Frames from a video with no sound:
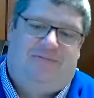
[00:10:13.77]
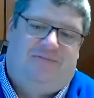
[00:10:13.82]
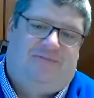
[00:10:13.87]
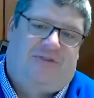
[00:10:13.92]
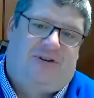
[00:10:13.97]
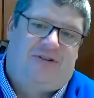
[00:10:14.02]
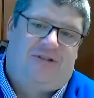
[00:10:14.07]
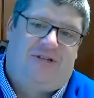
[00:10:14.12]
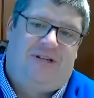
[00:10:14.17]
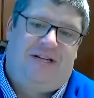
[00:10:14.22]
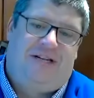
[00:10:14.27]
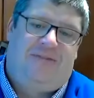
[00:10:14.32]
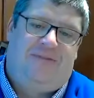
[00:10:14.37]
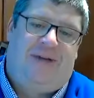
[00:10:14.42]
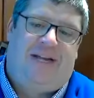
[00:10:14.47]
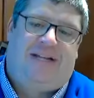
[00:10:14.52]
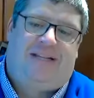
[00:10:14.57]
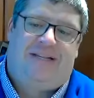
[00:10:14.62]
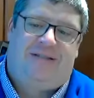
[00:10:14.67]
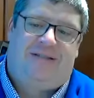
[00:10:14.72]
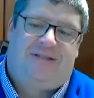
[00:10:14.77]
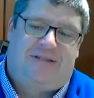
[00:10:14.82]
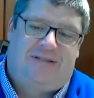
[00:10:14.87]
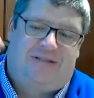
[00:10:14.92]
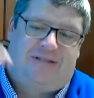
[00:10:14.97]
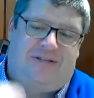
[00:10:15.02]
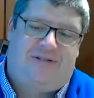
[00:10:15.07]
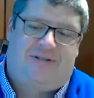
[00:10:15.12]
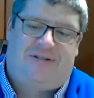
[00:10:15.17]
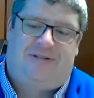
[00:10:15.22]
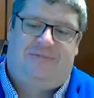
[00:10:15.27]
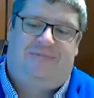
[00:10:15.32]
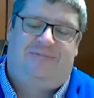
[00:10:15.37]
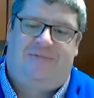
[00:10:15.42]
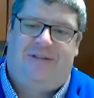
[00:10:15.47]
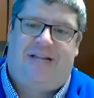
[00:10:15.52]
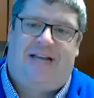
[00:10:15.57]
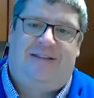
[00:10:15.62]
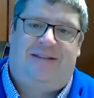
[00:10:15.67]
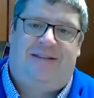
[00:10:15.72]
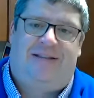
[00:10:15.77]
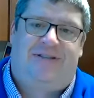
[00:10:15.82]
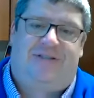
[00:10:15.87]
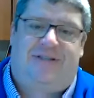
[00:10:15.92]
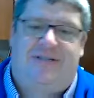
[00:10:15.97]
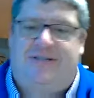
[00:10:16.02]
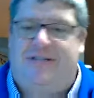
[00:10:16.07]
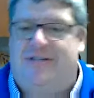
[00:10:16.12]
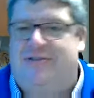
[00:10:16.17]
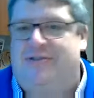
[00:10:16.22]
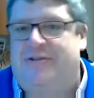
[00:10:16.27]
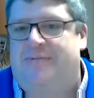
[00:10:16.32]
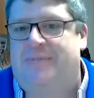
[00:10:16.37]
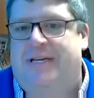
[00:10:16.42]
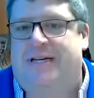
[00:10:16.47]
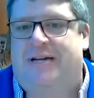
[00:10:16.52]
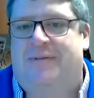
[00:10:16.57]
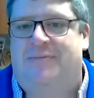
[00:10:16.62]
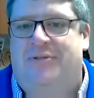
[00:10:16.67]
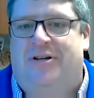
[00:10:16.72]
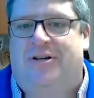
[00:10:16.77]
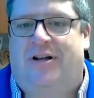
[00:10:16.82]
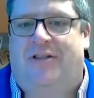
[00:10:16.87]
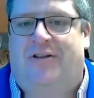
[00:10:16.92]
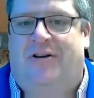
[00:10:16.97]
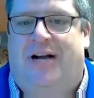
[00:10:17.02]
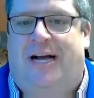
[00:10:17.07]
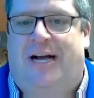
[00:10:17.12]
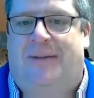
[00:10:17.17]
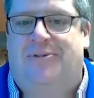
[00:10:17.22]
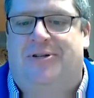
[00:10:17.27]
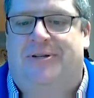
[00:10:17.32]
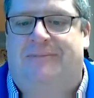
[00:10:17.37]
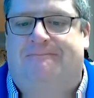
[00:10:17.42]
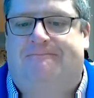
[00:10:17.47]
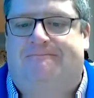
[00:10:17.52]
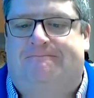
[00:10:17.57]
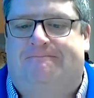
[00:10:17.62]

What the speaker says: first you need to make this decision, then this decision becomes your other option.